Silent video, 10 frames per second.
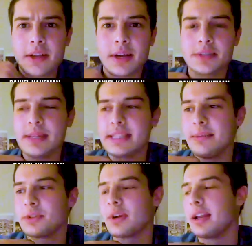then you asked about
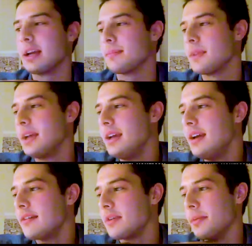teams trading up
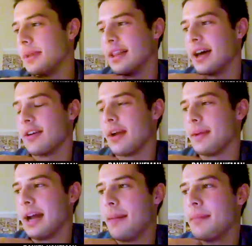from the mid-lottery. I
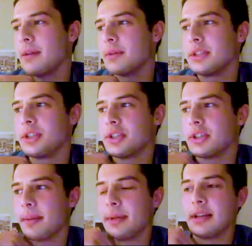mean, I'm not really
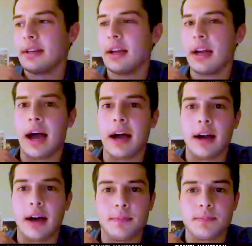sure. I mean,
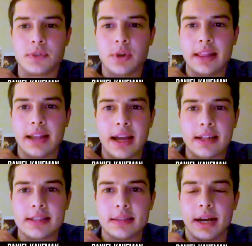A trade that I
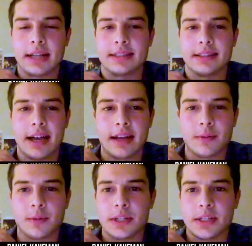had seen mocked a lot
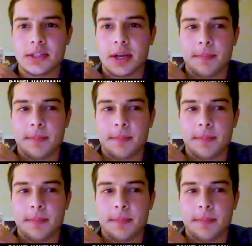was